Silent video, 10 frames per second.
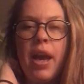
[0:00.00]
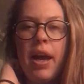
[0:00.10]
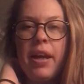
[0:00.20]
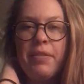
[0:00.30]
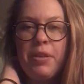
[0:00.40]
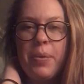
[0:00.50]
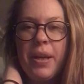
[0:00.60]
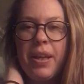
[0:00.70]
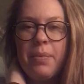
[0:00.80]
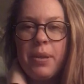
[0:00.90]
Hey
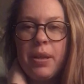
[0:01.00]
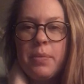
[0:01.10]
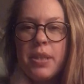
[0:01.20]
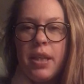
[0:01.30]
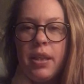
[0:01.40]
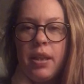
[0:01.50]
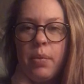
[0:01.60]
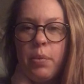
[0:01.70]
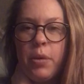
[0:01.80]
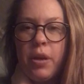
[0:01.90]
everyone, my name is Anita
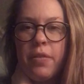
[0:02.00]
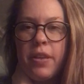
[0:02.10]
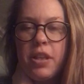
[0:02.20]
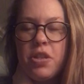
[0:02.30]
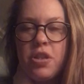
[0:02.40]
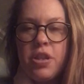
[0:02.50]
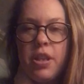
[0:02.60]
Borovich.